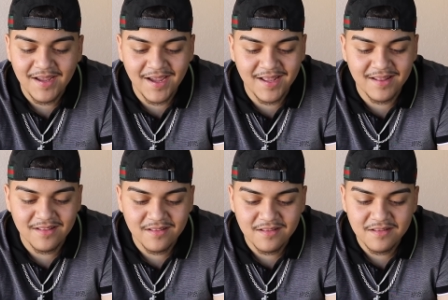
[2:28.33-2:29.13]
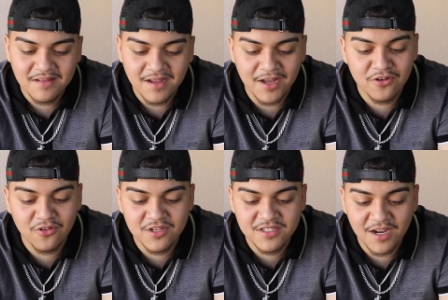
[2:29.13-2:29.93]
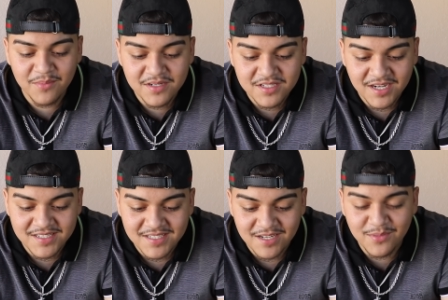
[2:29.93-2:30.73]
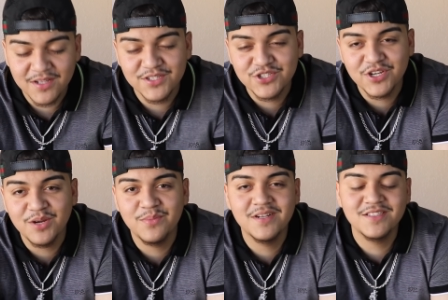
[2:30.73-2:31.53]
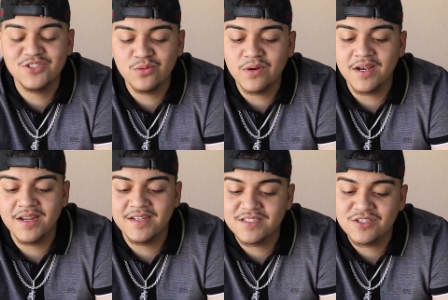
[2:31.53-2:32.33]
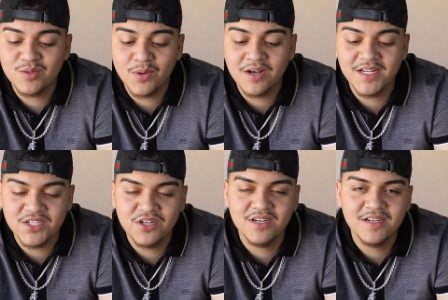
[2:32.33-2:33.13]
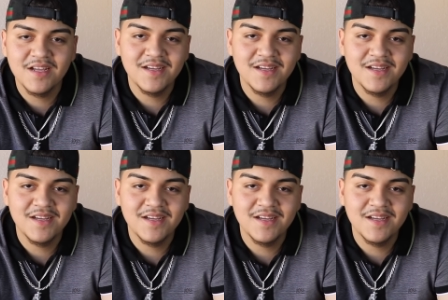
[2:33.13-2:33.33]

And I don't know, there's not much I could say about this truck, but it's super clean. It's a super clean truck.